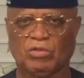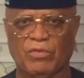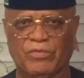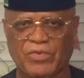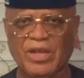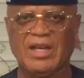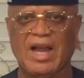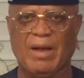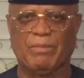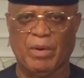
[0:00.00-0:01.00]
to
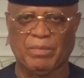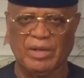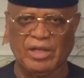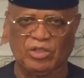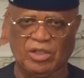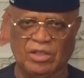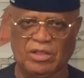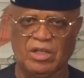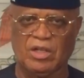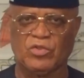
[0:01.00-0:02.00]
feed our
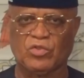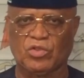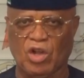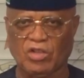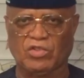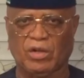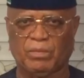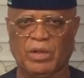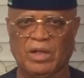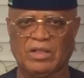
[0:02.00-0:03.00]
population, store
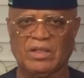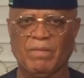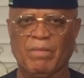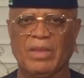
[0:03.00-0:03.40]
surplus,